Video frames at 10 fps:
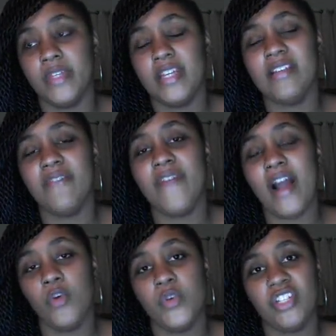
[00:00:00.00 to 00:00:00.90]
is a
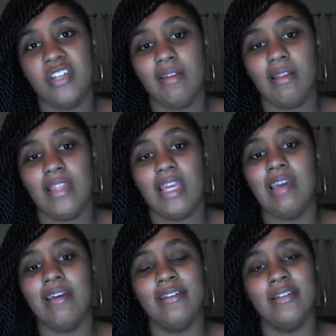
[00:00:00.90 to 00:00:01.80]
vanquishing
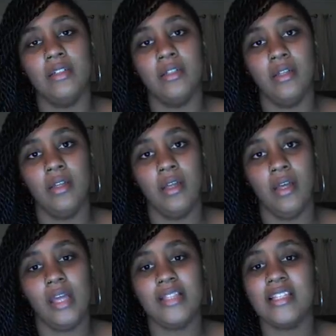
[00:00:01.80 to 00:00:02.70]
thing.
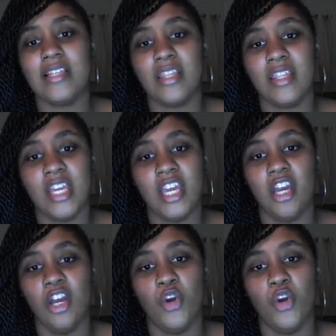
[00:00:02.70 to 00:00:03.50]
It is a thing